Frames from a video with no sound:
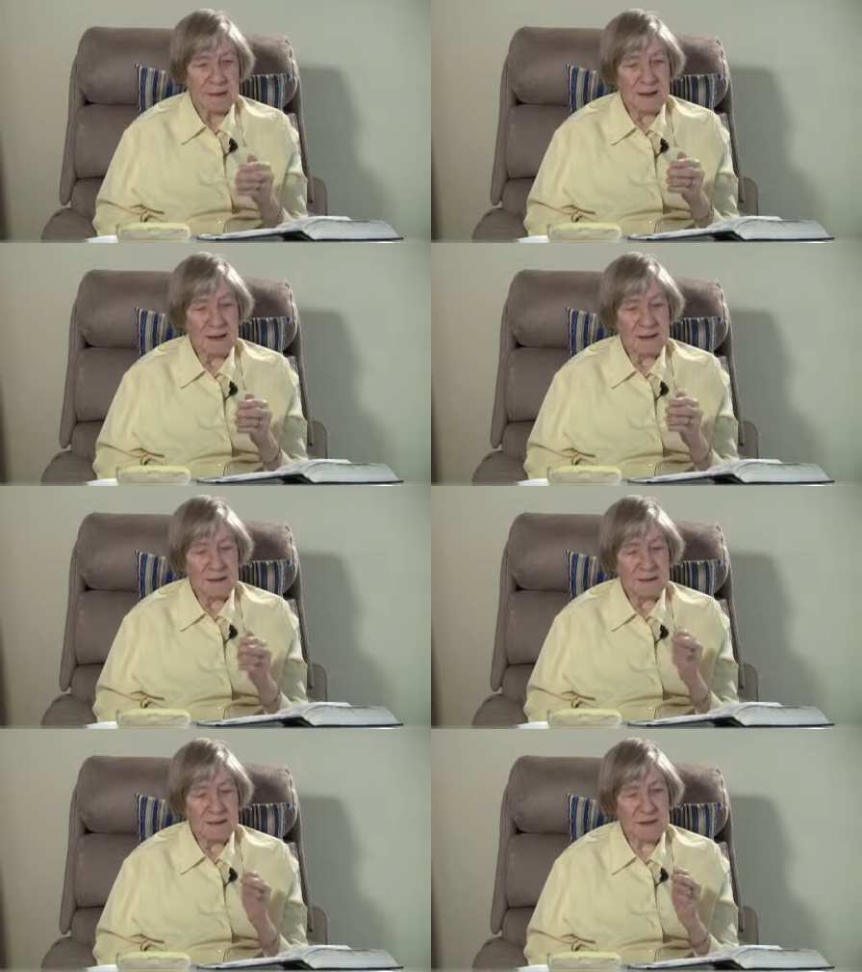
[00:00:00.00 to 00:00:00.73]

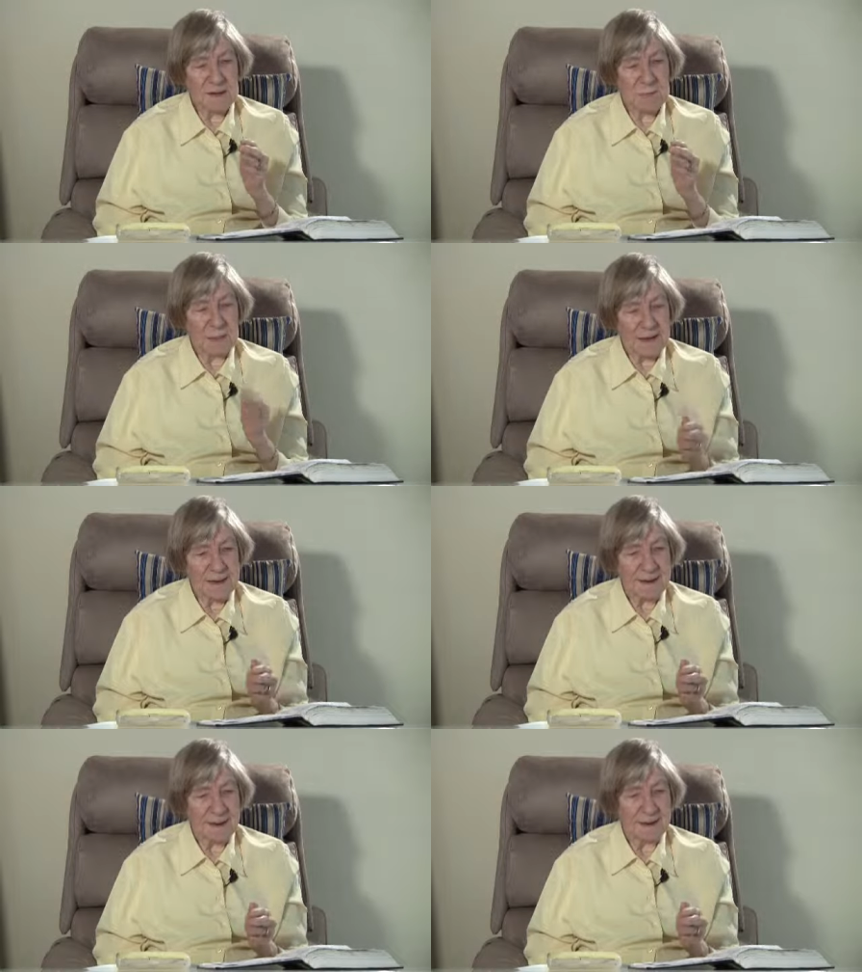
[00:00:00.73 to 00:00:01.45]
Now, the
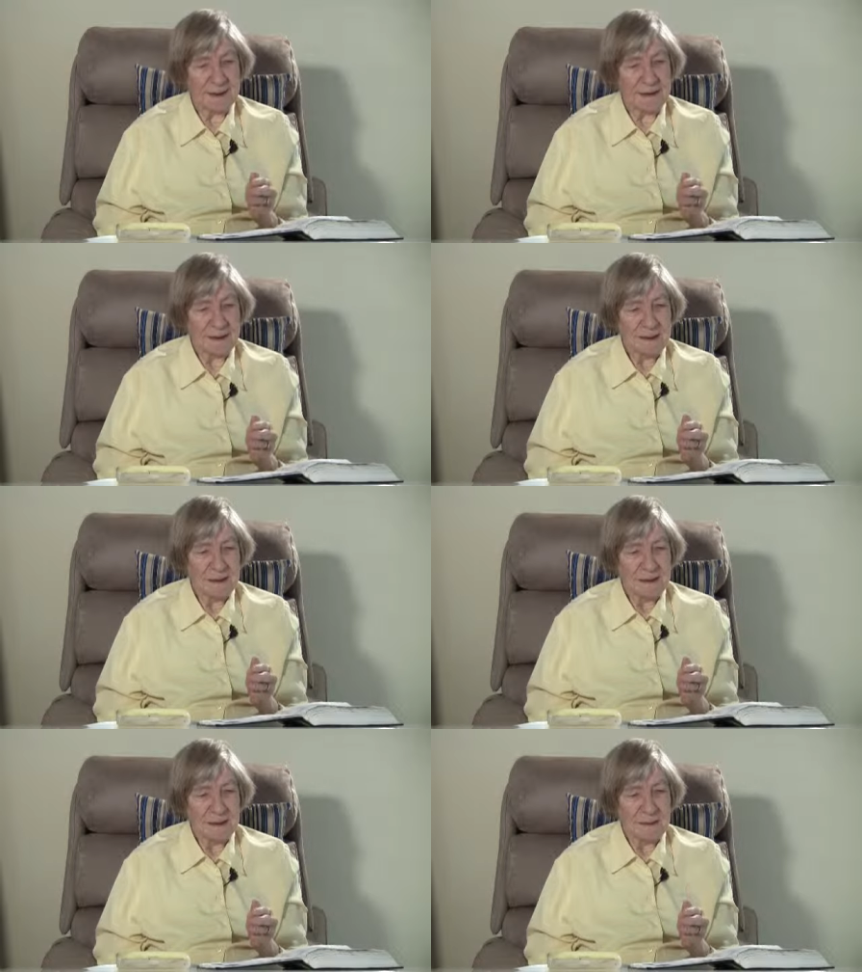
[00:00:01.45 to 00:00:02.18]
speaking,
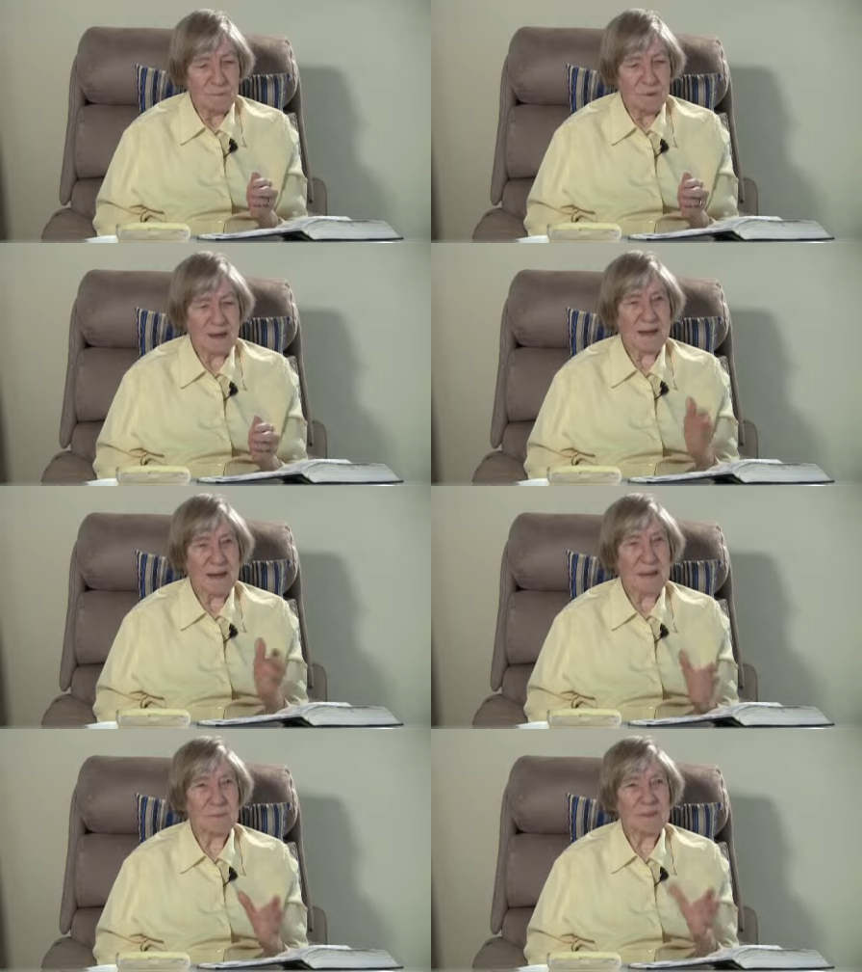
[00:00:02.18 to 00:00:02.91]
when
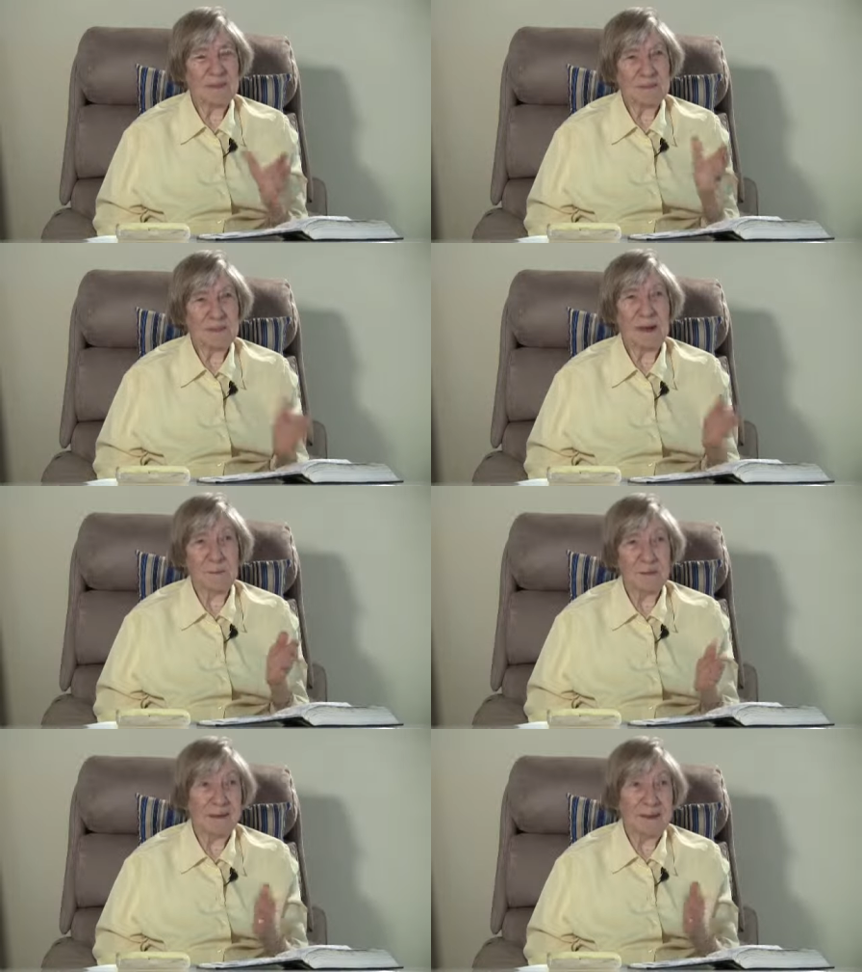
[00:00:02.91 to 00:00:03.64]
it comes to
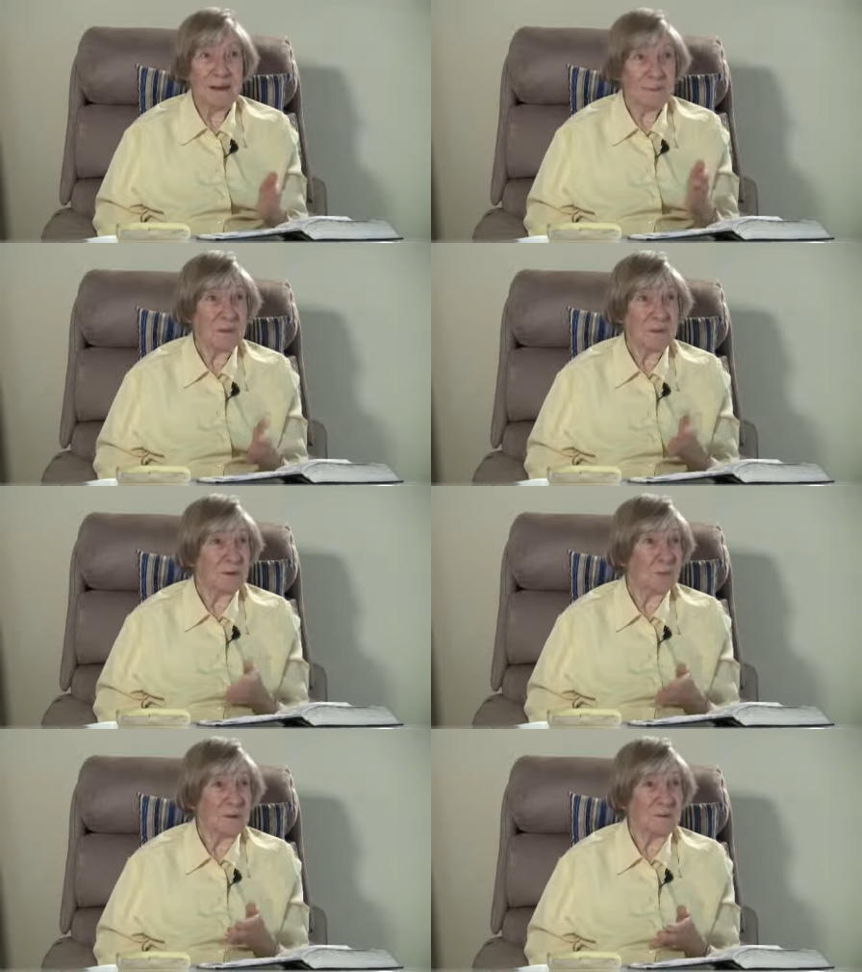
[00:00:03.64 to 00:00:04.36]
psalms and hymns
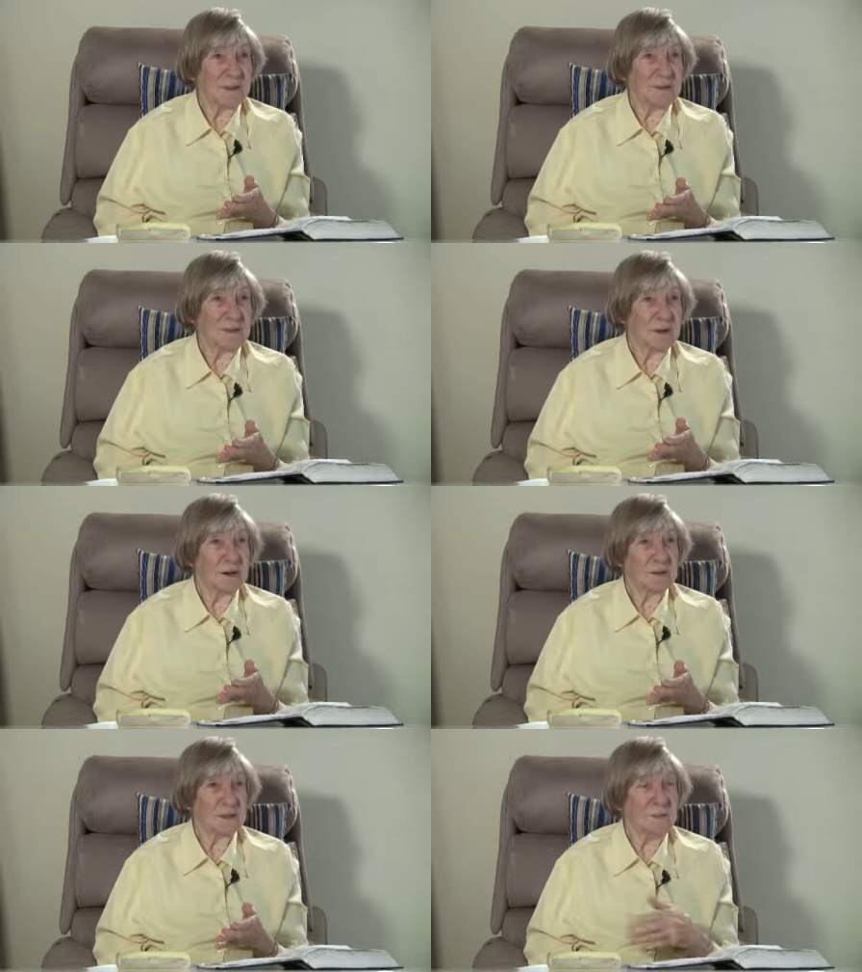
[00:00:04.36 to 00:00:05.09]
and spiritual
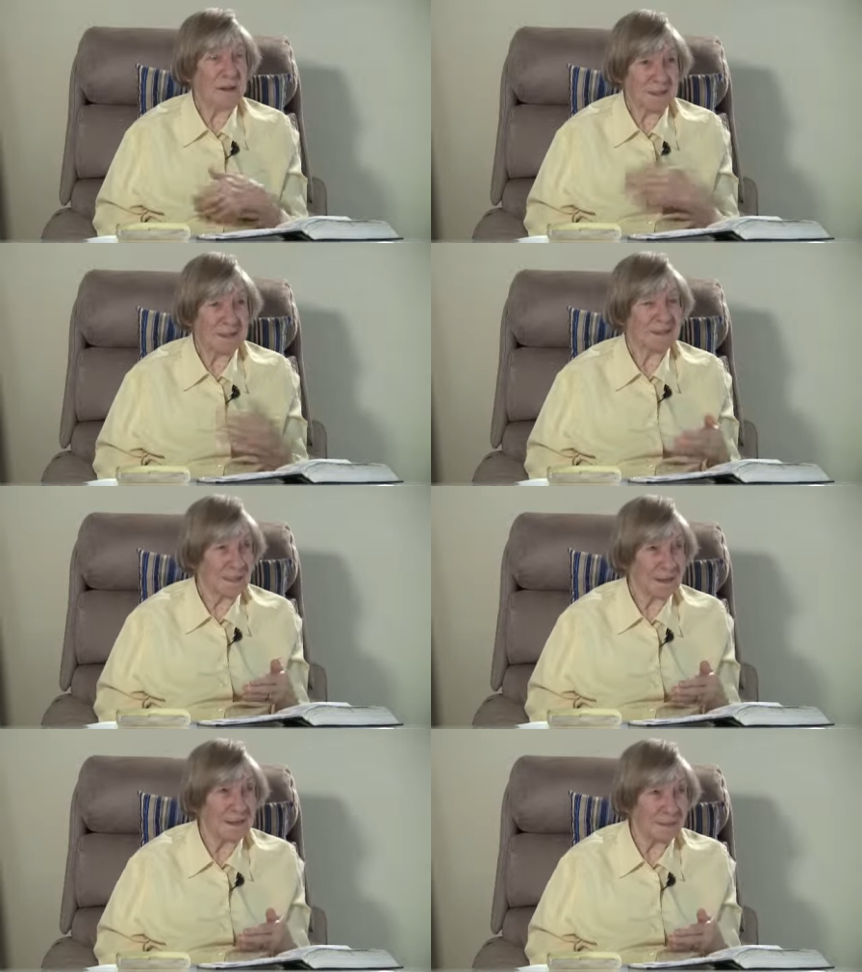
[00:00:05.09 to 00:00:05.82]
songs, means you
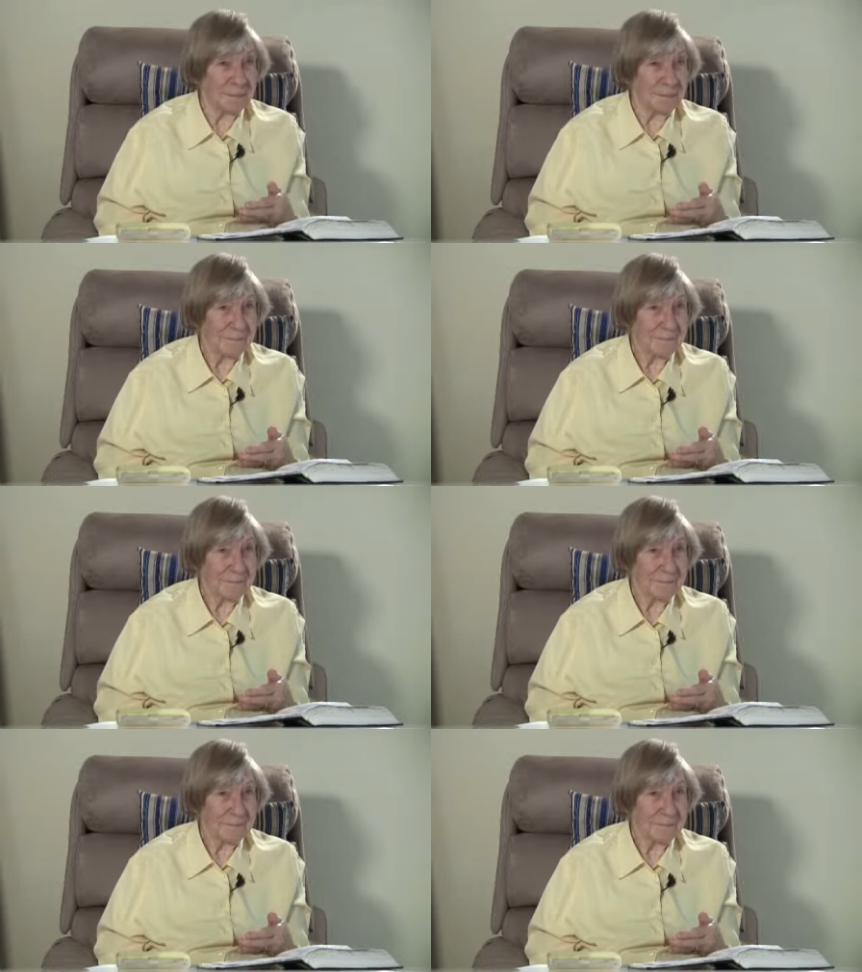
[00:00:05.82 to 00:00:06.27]
sing them.